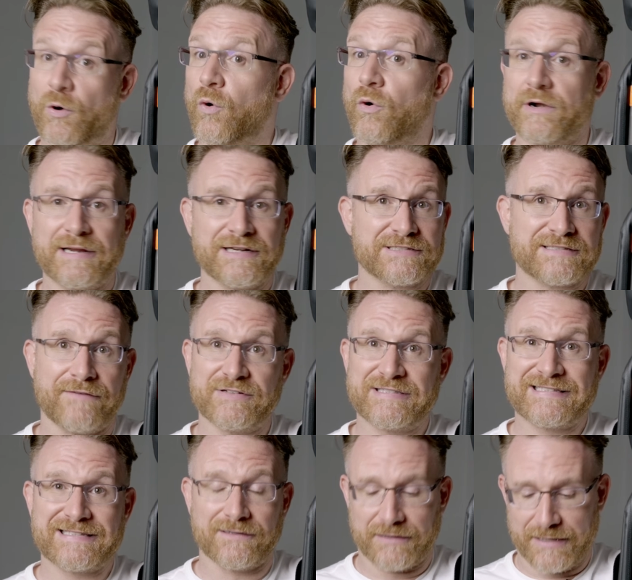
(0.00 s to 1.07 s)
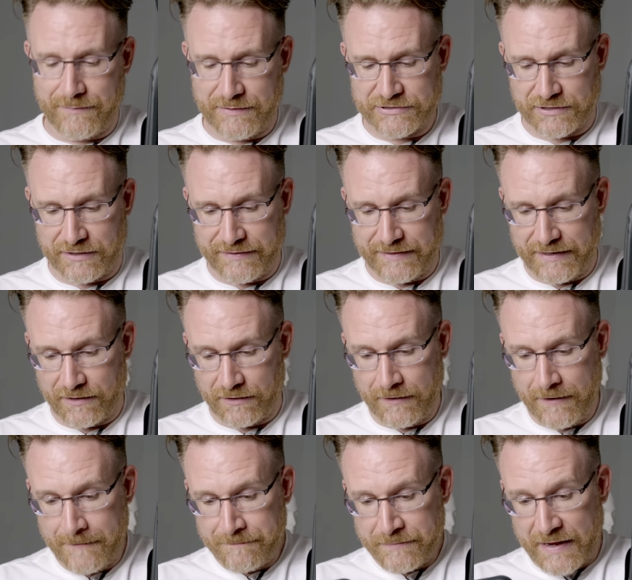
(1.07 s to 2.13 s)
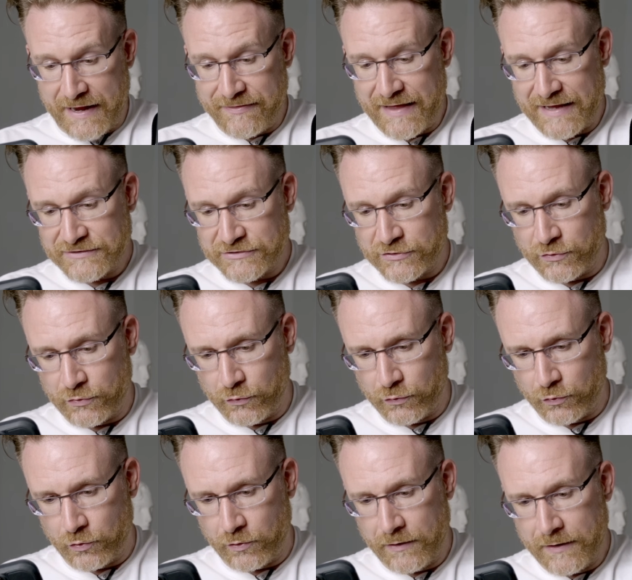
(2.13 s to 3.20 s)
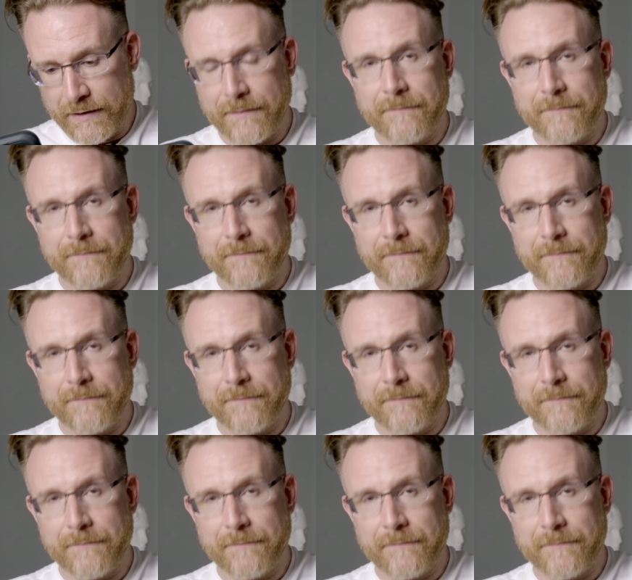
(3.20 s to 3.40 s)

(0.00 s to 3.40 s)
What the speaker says: or you can just have a still image on there, and that's cool.